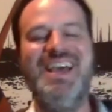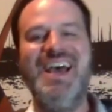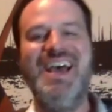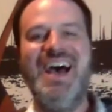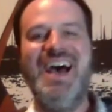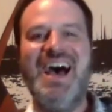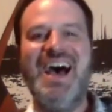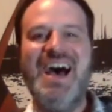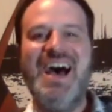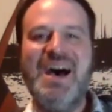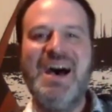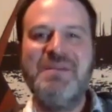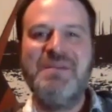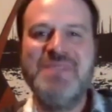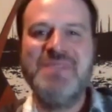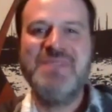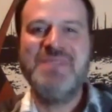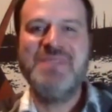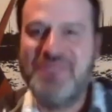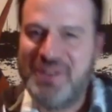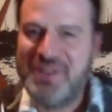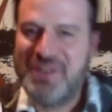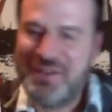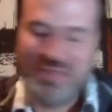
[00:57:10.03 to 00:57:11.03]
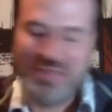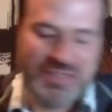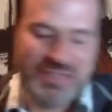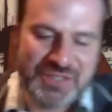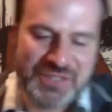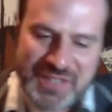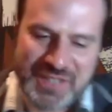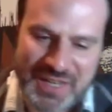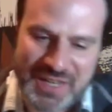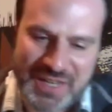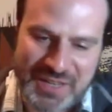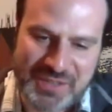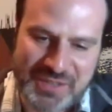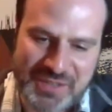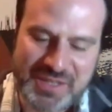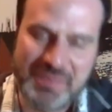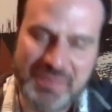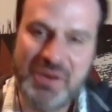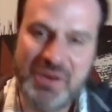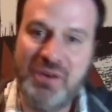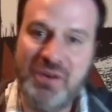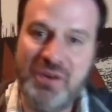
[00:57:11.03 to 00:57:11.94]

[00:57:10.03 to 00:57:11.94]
um, if you're ever interested in those, let me know.